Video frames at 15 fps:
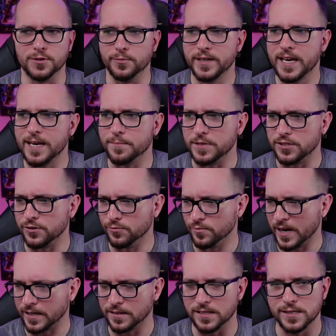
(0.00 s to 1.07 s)
We can't be too
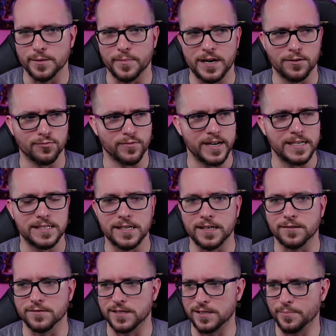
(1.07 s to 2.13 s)
reckless about raising
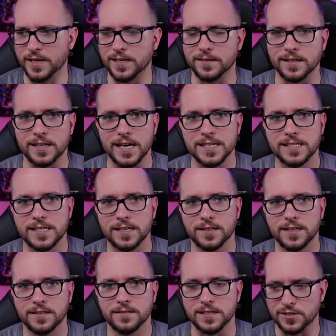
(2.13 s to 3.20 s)
or suspending the debt
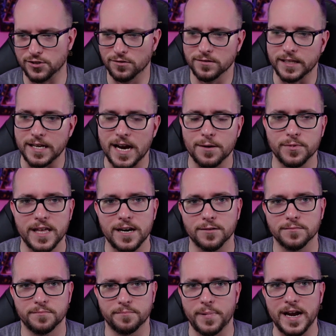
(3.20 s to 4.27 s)
ceiling, and certainly not
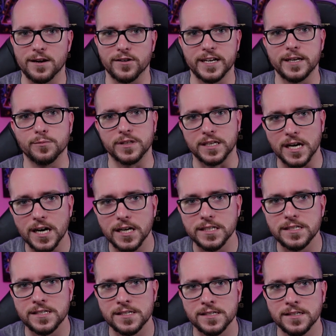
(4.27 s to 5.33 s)
without pairing it with
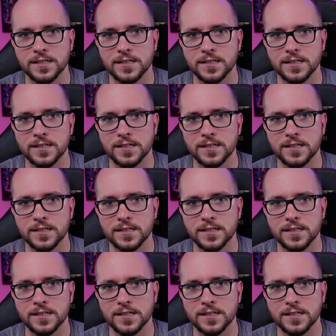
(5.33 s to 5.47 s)
cuts,